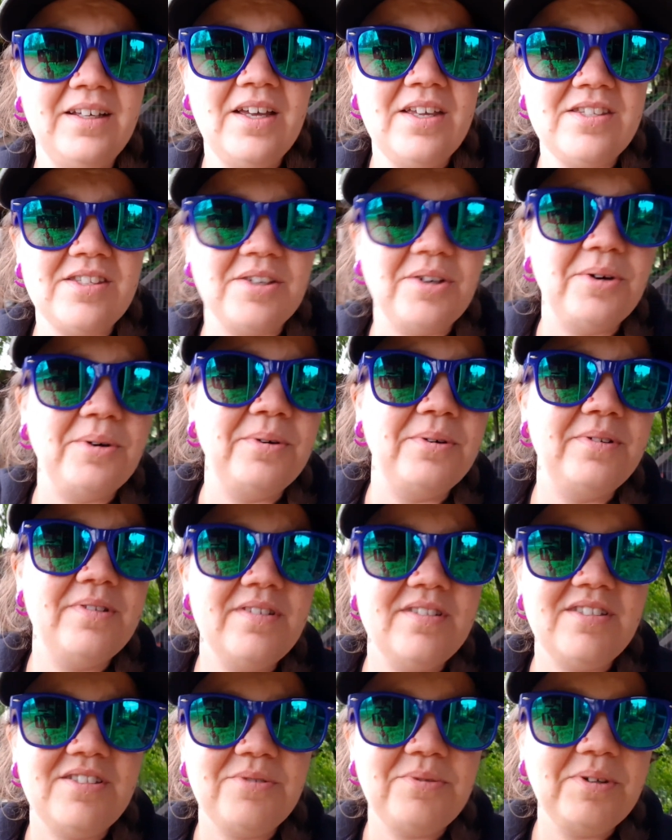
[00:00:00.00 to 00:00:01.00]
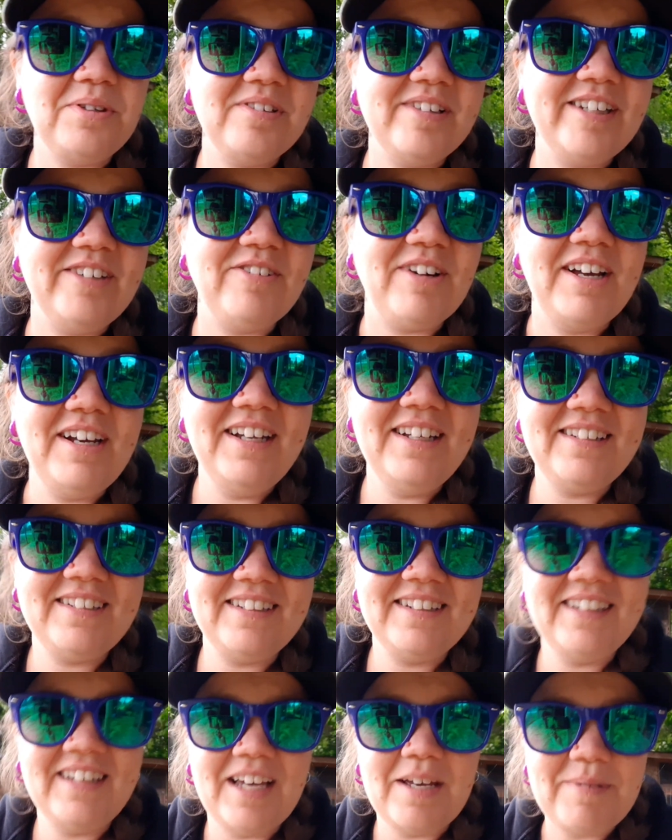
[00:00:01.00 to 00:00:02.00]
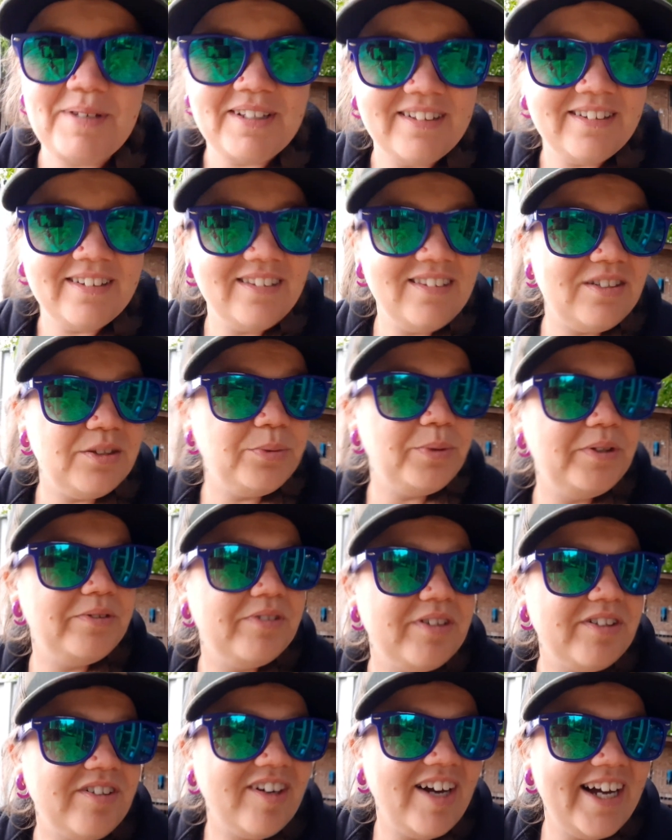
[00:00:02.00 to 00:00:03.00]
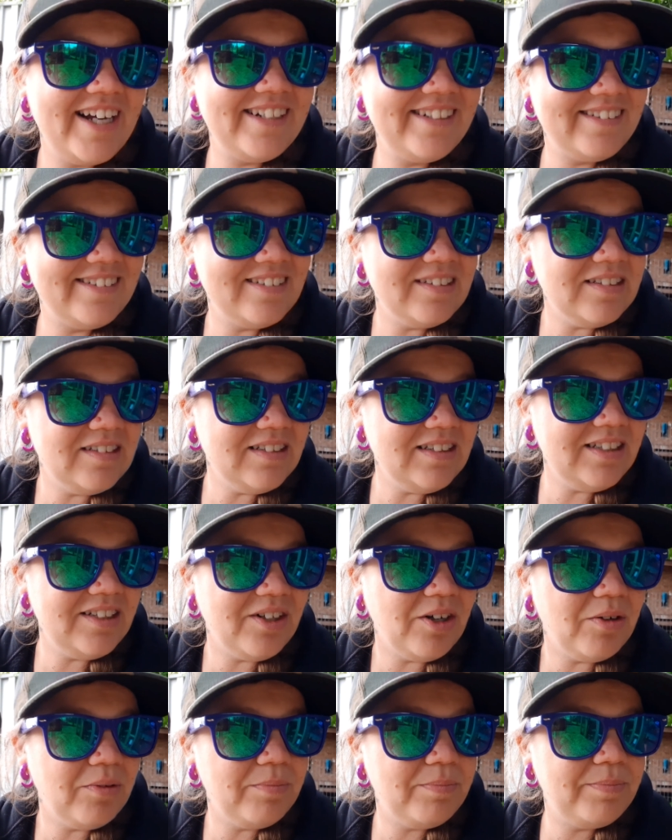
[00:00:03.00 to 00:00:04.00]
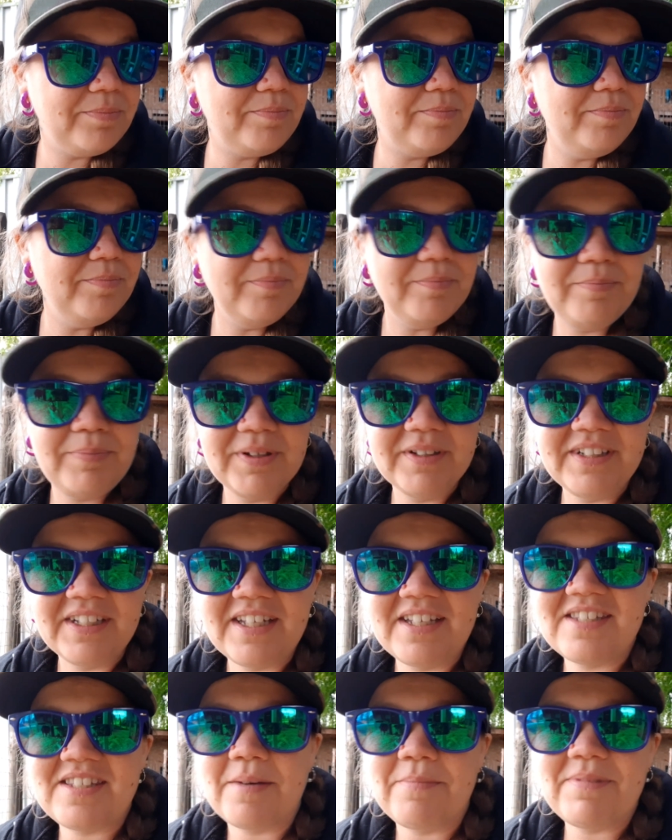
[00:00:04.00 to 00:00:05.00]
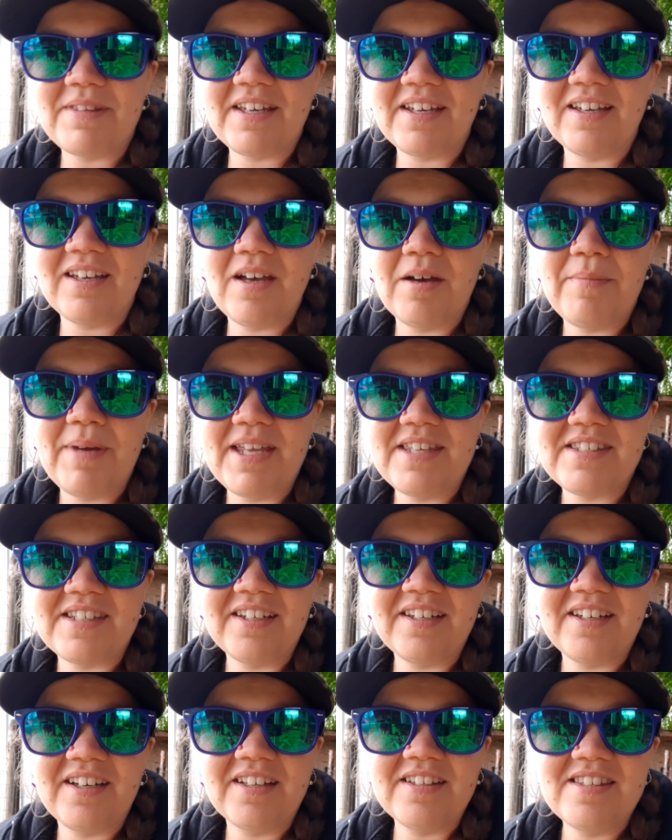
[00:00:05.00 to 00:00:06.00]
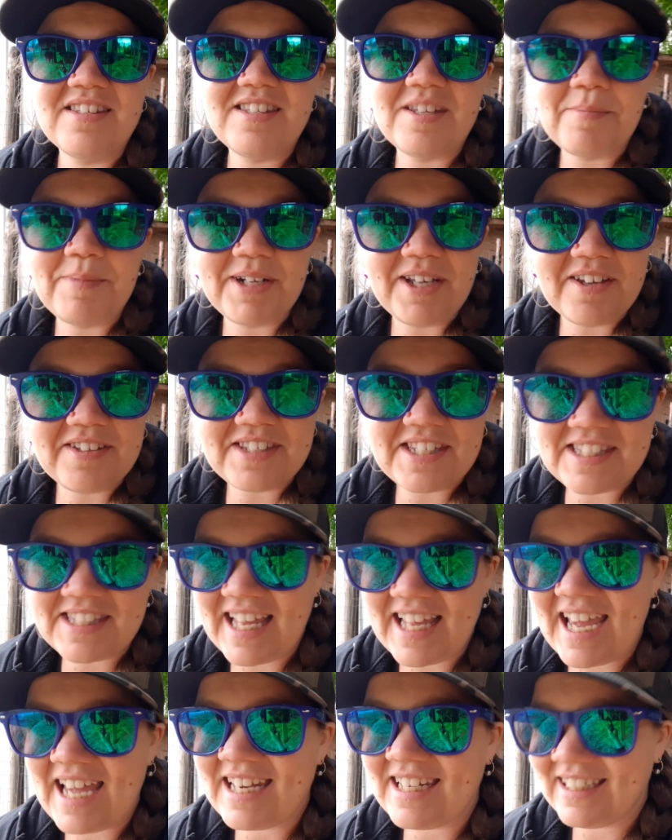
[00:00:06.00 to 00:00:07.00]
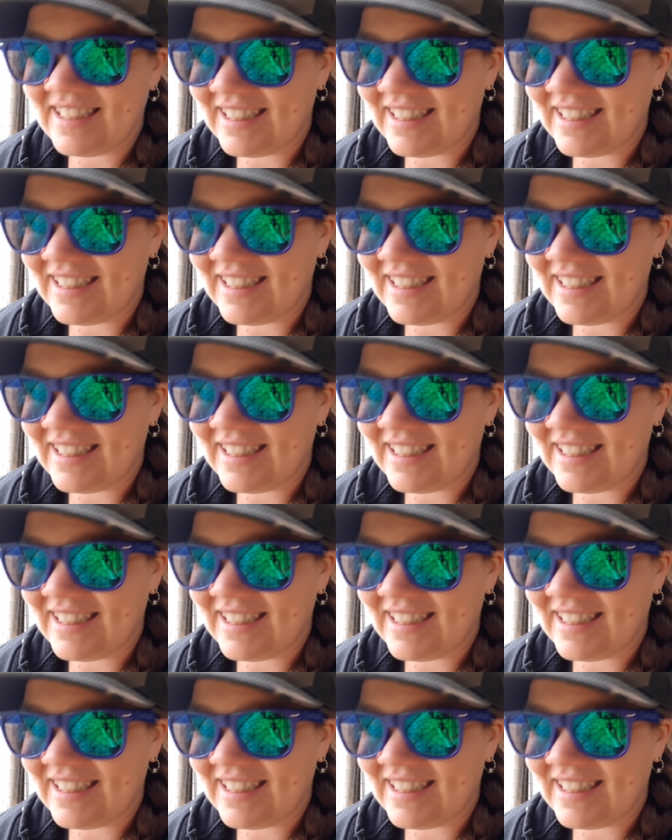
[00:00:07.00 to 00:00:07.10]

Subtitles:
So, do we regret it? I mean, do we regret, you know, building something amazing on somebody else's land